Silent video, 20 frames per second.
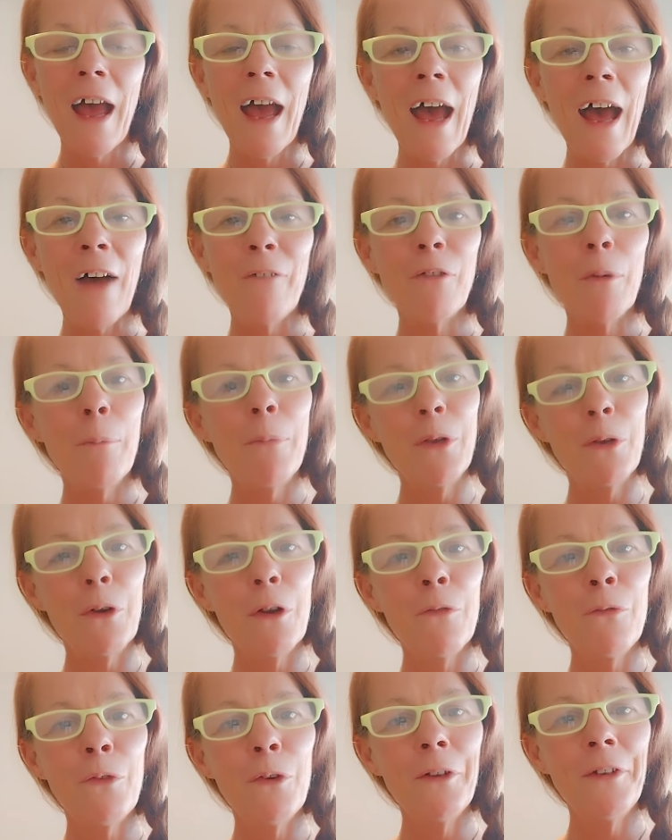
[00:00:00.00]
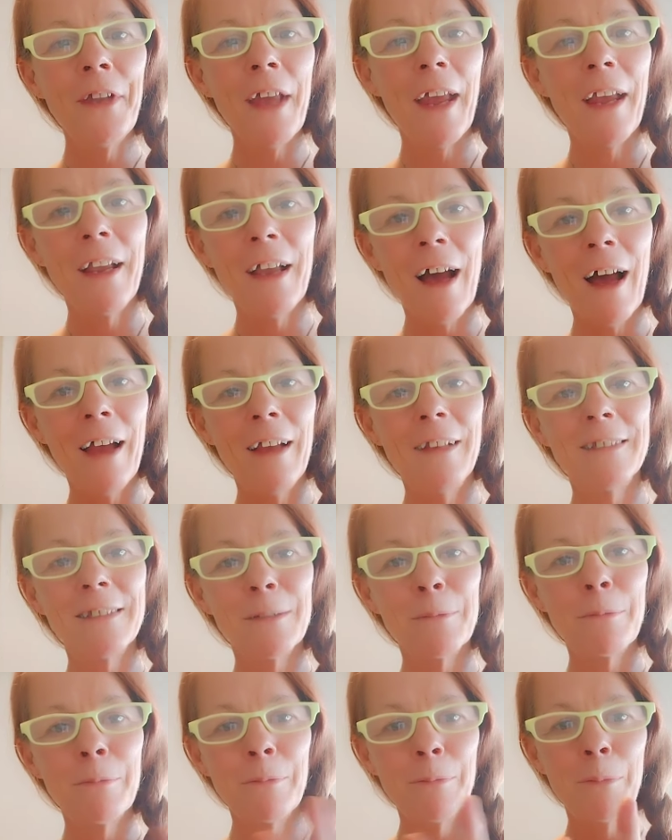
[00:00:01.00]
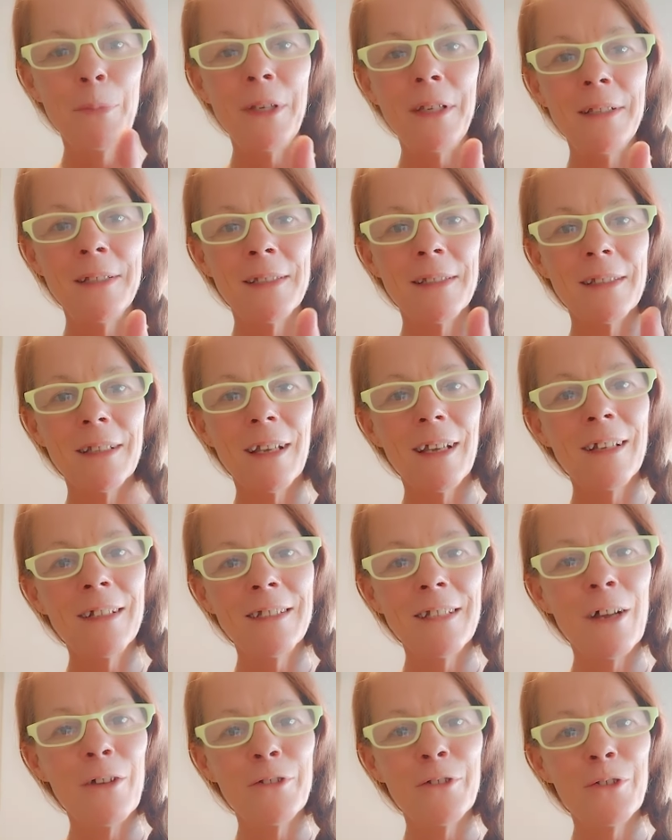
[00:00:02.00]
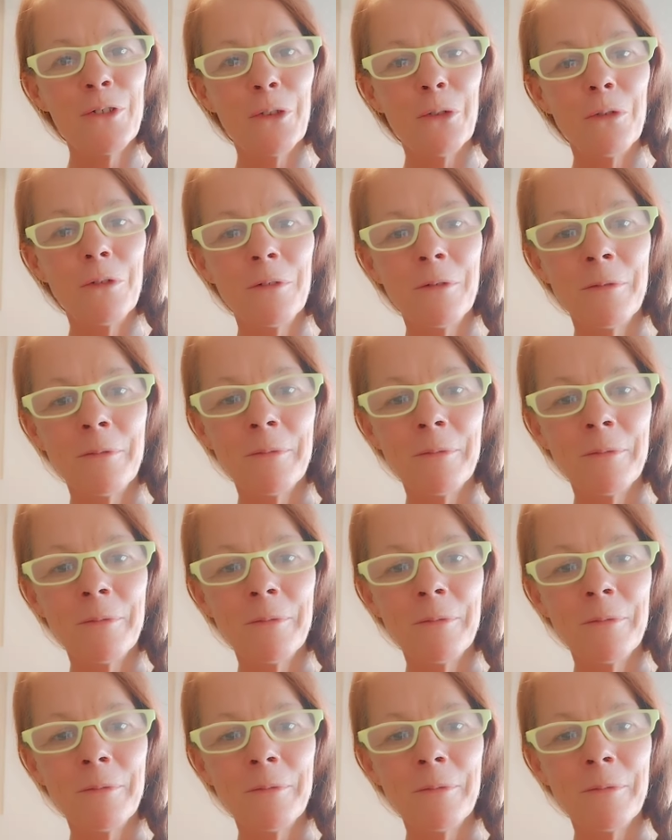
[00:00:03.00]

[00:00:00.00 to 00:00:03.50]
Have a beautiful day, guys. Peace until soon.